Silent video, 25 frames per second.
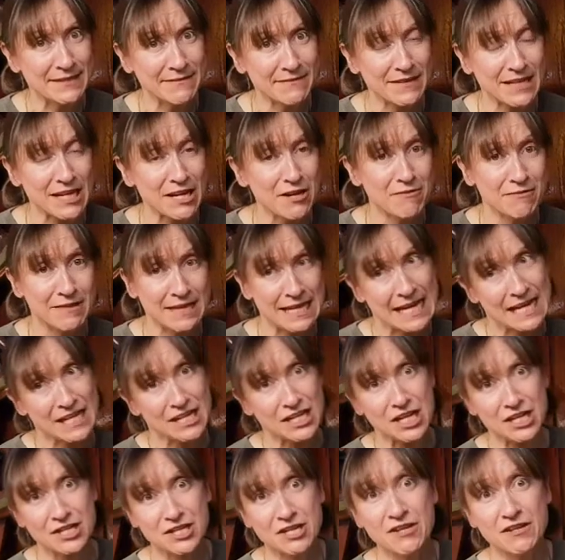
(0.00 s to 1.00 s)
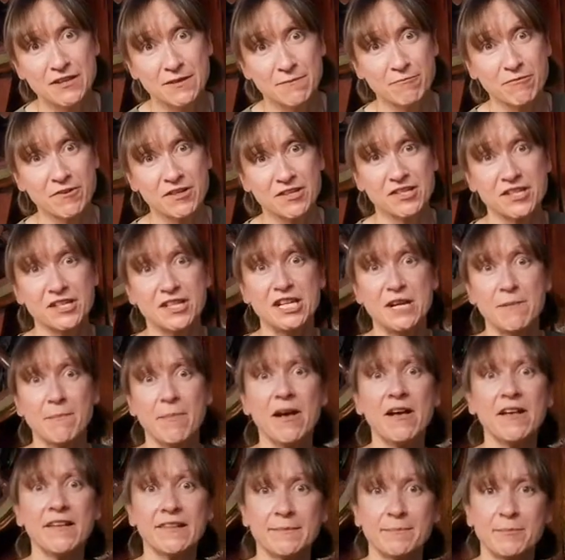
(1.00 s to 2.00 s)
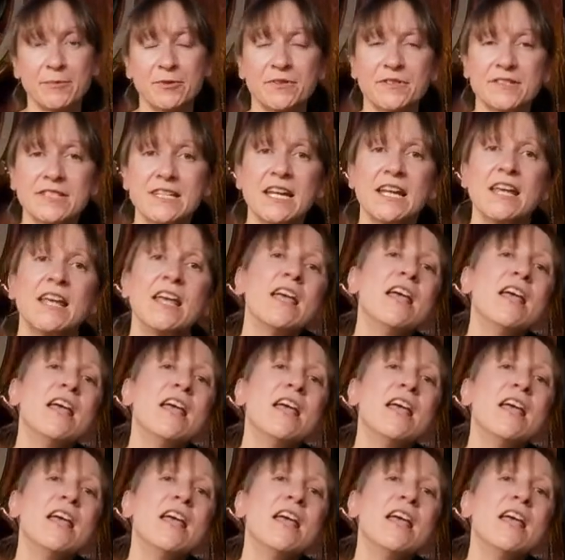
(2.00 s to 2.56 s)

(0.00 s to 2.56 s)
of clothing and your toothbrush and your passport.